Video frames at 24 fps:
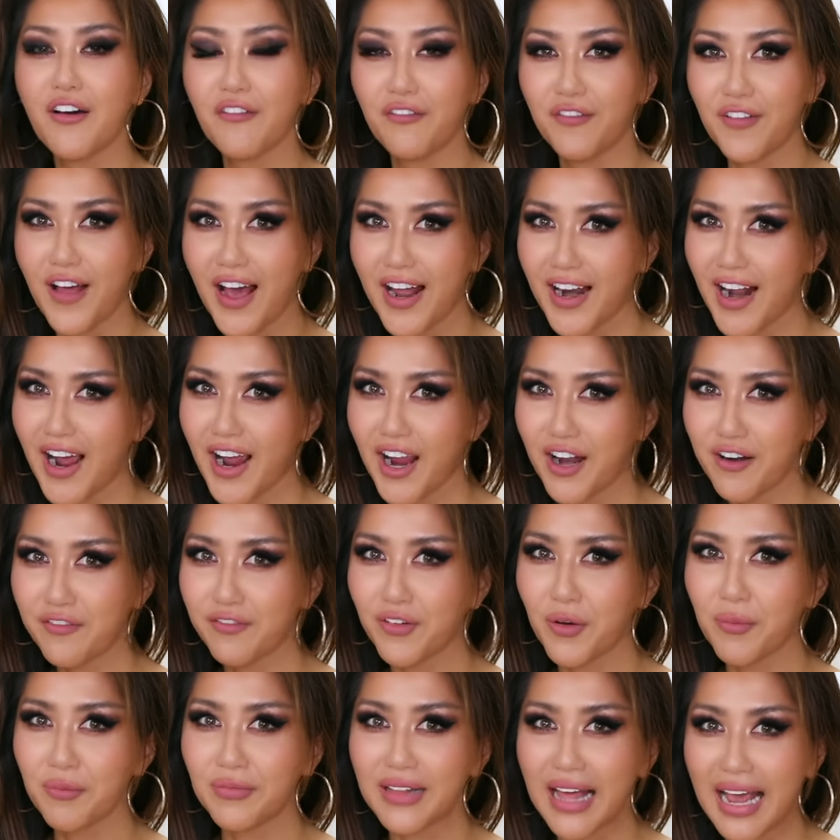flat iron
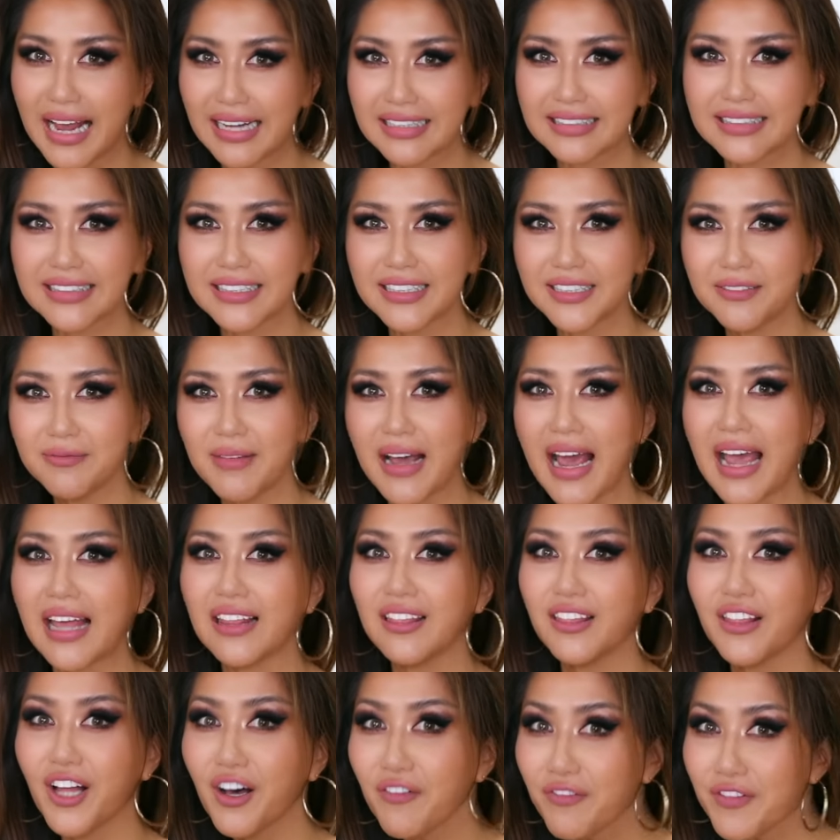from Lanxim. I
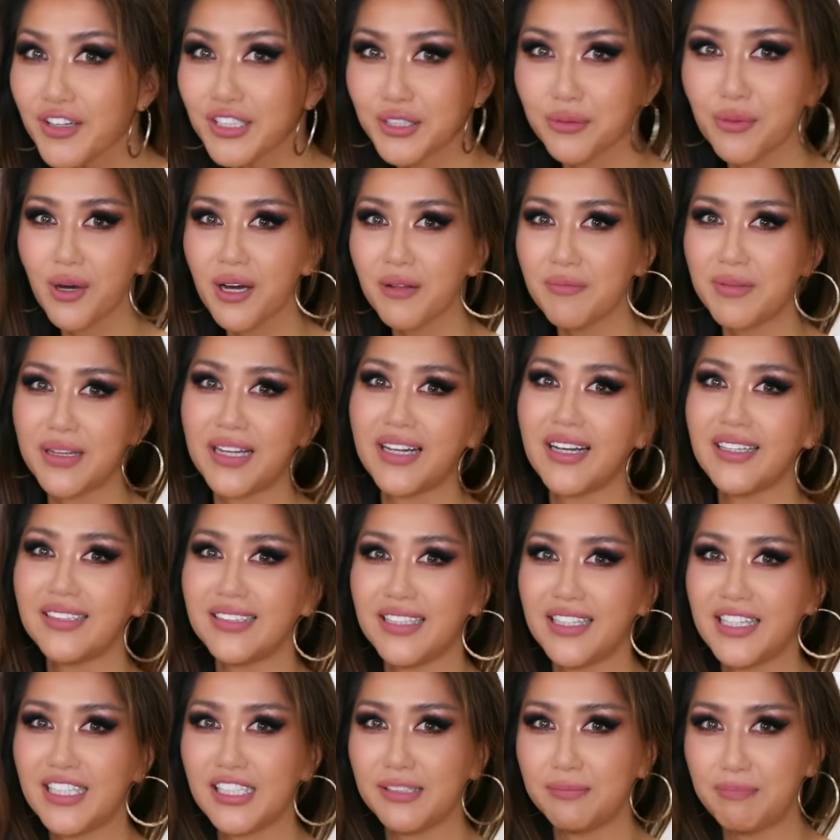love this one because
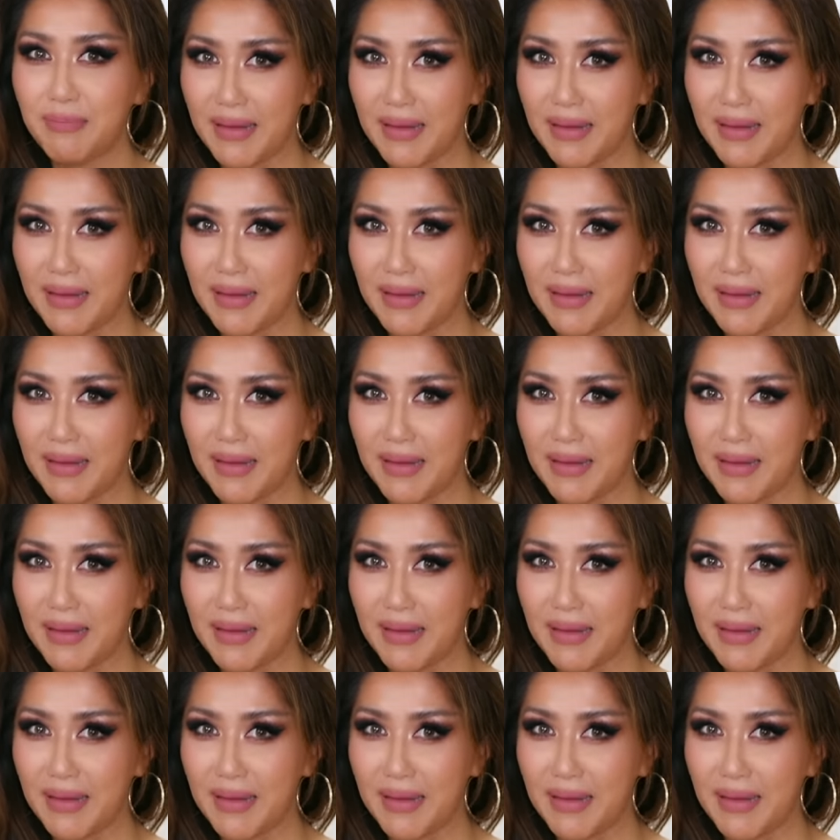it is